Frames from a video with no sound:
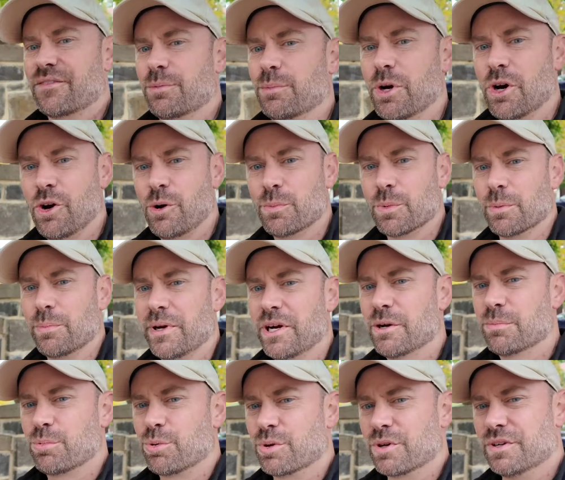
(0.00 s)
From a home
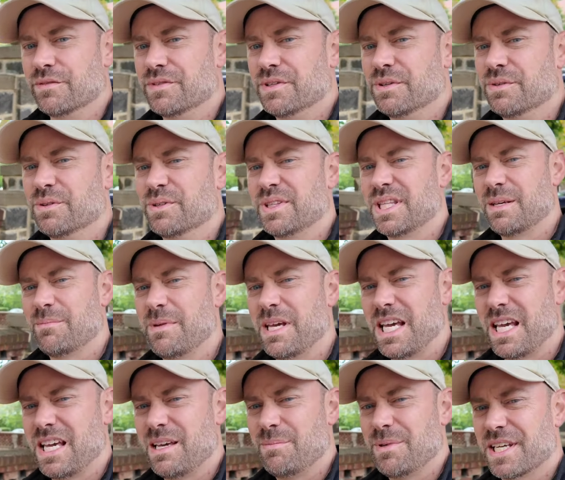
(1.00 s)
repair point of view, they
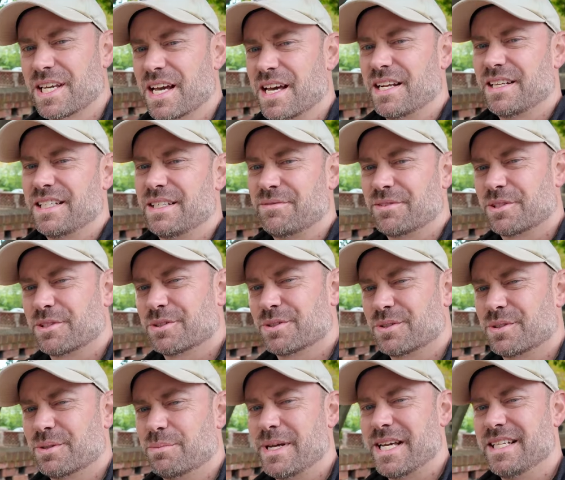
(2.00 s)
may be kind of difficult
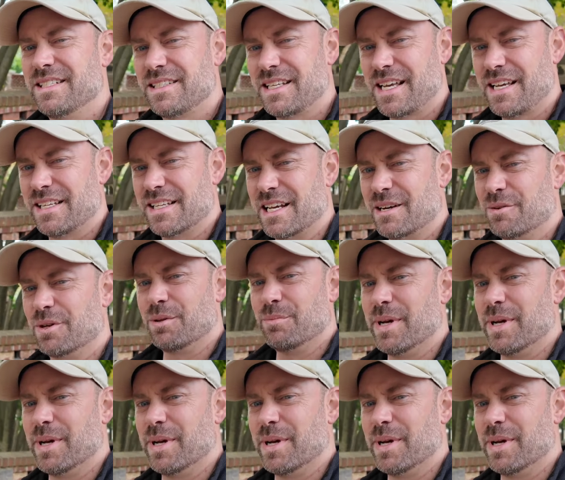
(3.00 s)
to maintain, I would